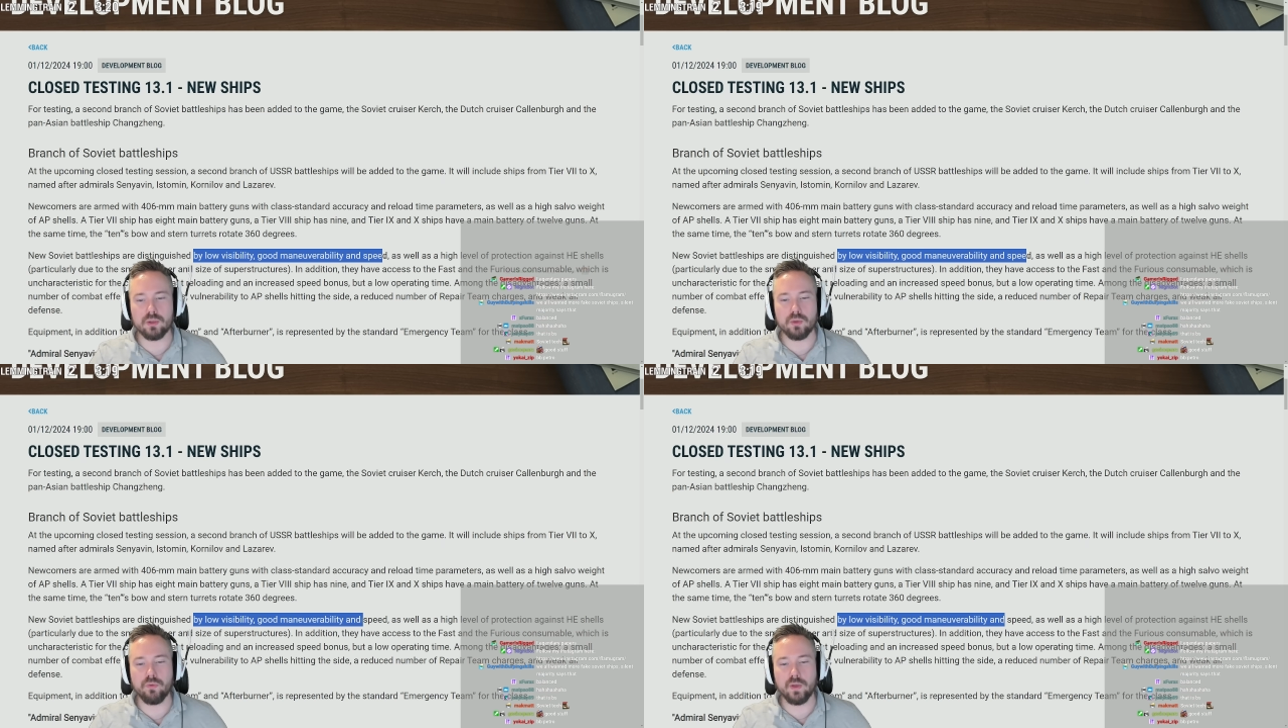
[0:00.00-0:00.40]

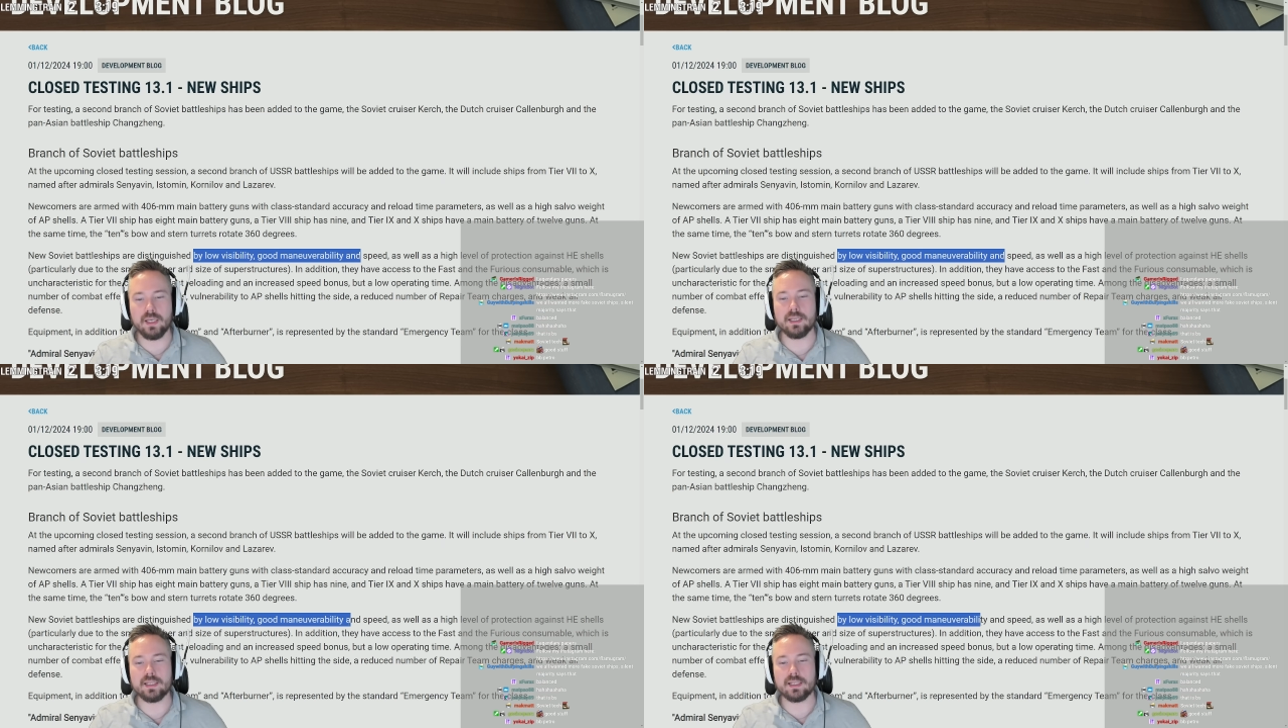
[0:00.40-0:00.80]

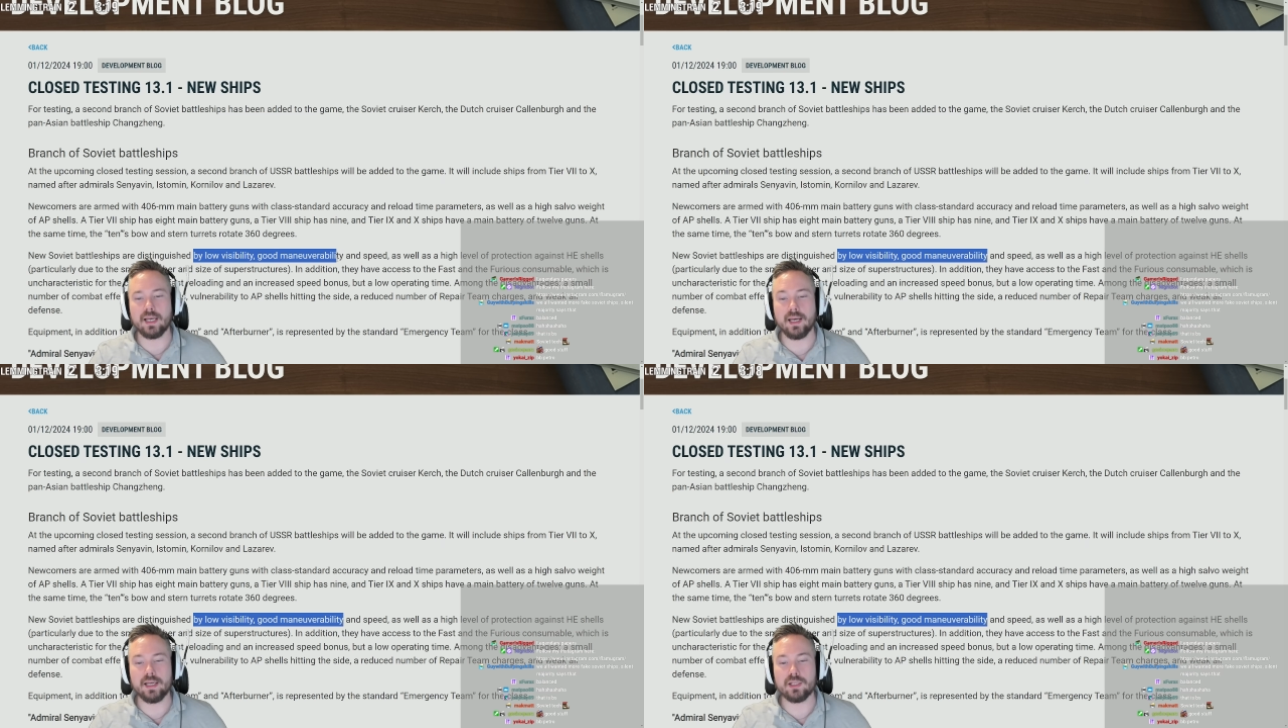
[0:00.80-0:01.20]
things
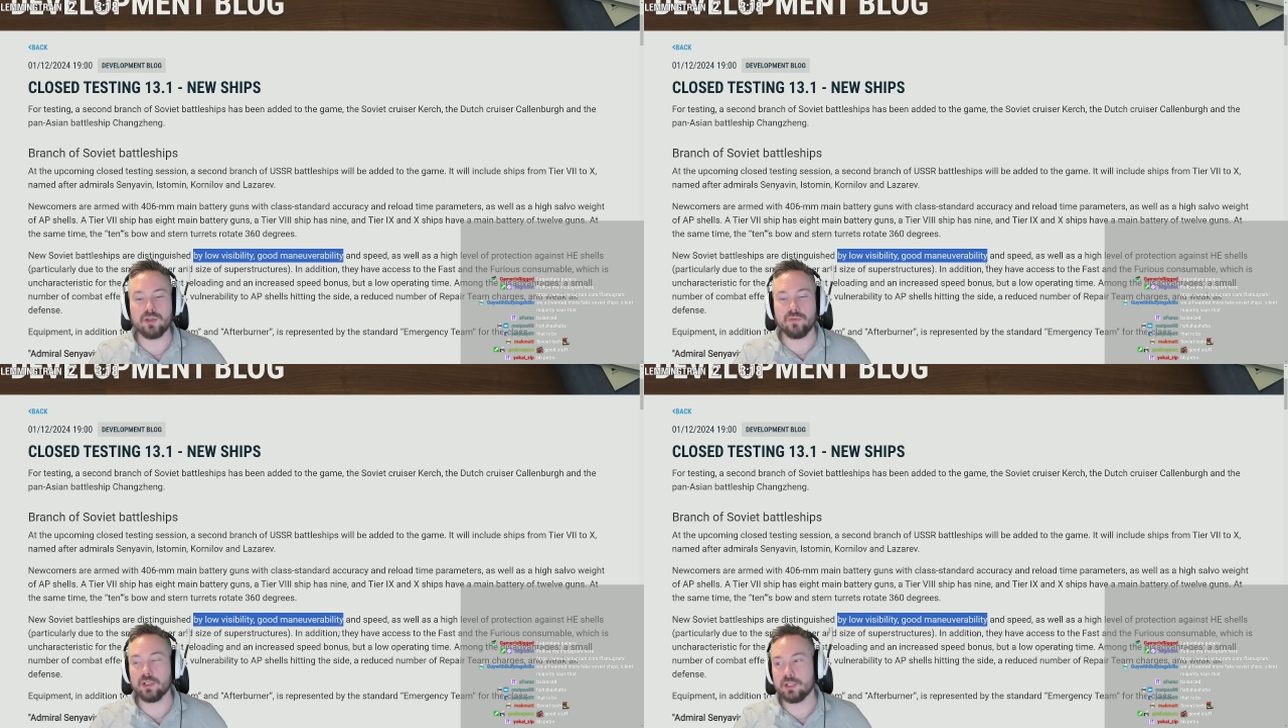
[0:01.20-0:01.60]

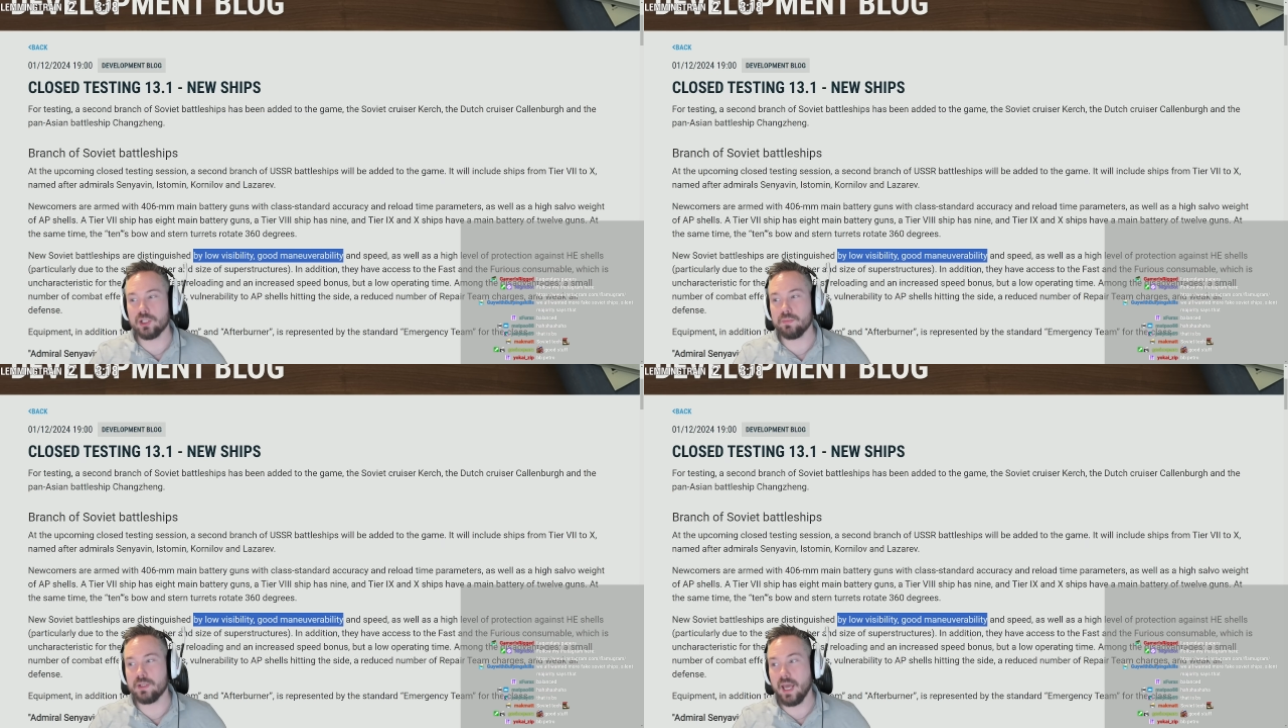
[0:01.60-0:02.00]
Soviet
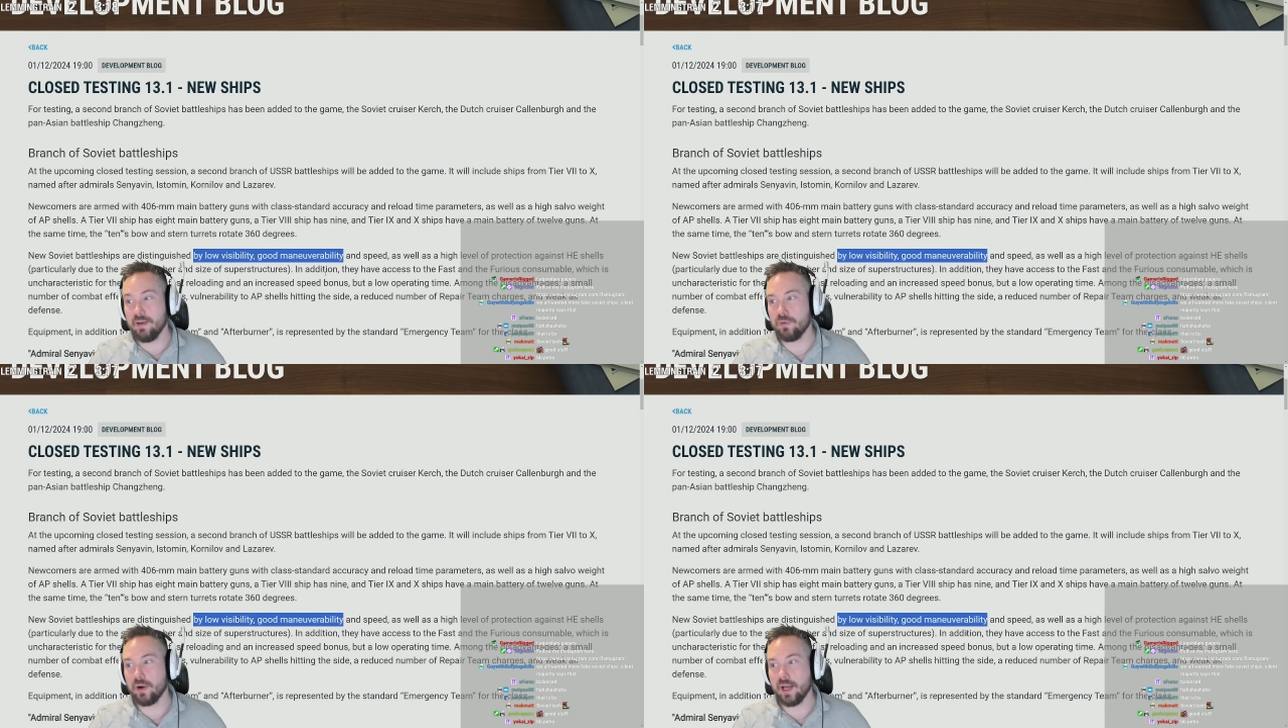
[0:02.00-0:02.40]
ships
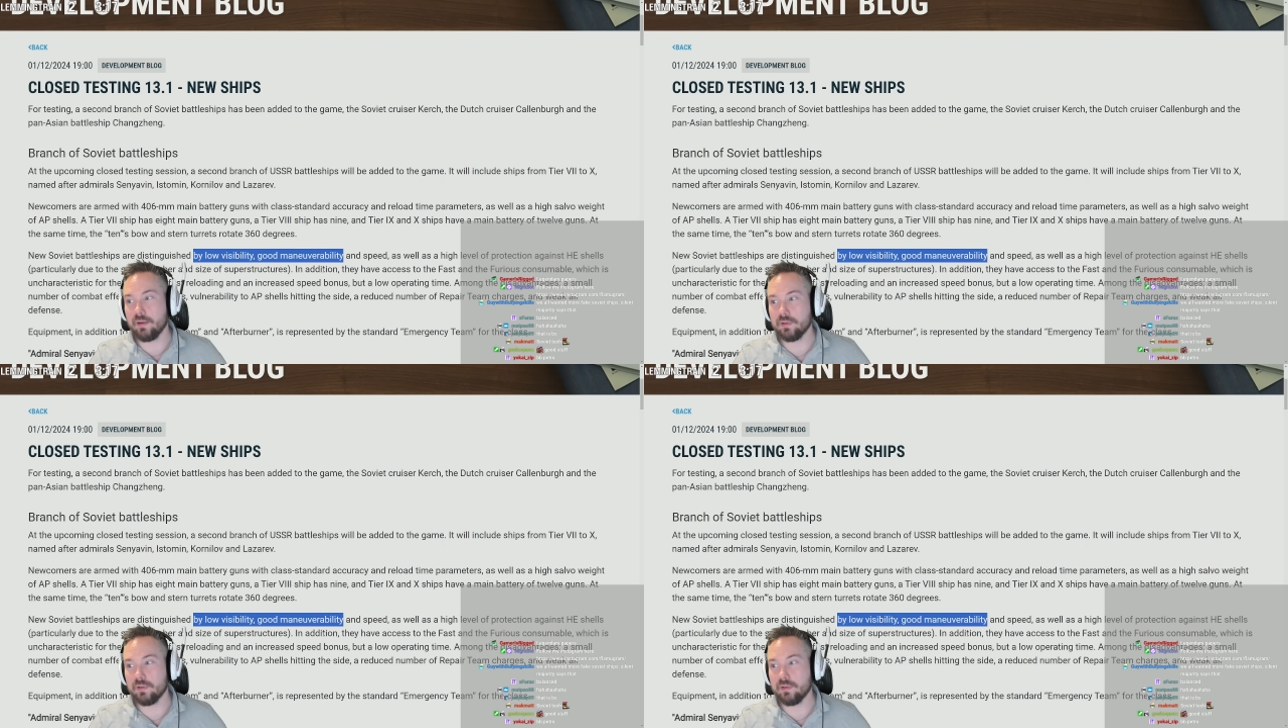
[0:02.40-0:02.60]
ever have.